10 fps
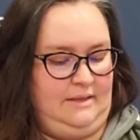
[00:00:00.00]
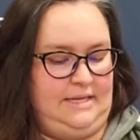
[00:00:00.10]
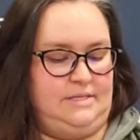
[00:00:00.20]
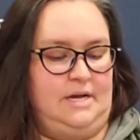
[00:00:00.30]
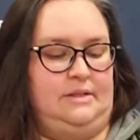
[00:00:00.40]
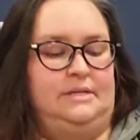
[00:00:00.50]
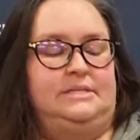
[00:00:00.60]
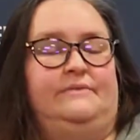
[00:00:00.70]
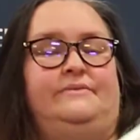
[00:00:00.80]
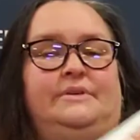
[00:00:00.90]
That dog
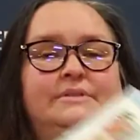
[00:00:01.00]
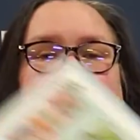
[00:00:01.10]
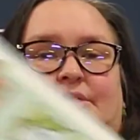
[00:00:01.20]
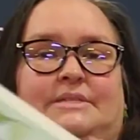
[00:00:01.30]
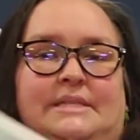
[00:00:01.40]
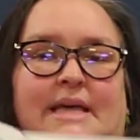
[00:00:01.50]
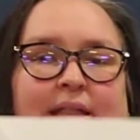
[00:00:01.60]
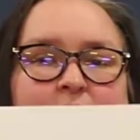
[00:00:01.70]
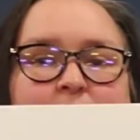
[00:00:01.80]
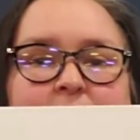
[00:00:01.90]
looks confused. Did you see
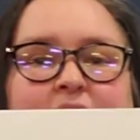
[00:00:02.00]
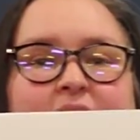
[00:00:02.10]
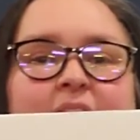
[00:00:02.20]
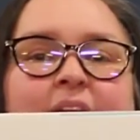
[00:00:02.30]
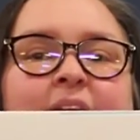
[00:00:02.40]
that in the picture?